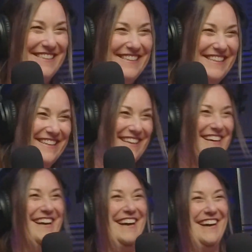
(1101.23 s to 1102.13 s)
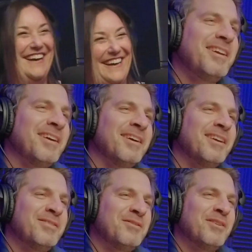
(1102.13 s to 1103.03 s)
Yeah, I like the idea.
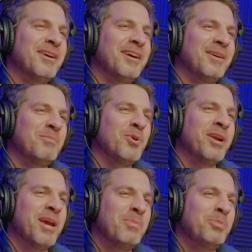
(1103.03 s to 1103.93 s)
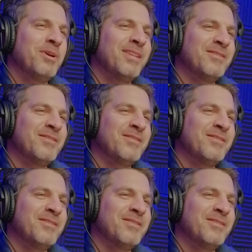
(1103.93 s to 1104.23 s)
It's more hip and